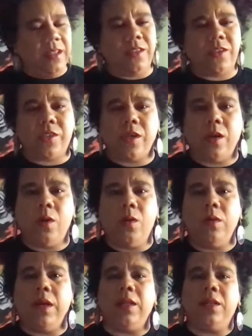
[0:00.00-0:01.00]

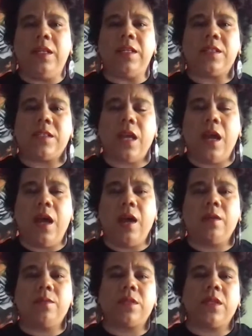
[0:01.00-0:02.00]
So in these
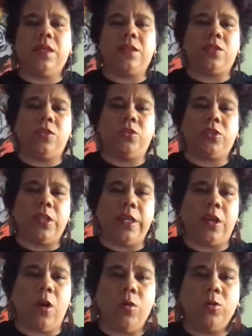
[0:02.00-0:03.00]
times, it's usually
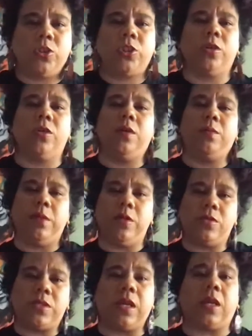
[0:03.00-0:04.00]
culture and
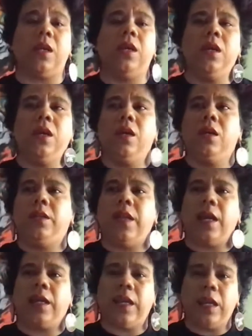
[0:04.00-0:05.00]
music
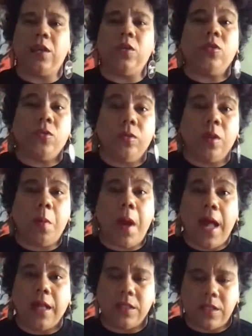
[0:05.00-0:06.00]
that get you through the
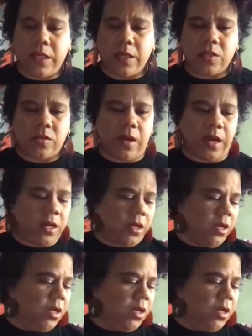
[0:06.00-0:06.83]
politics, right?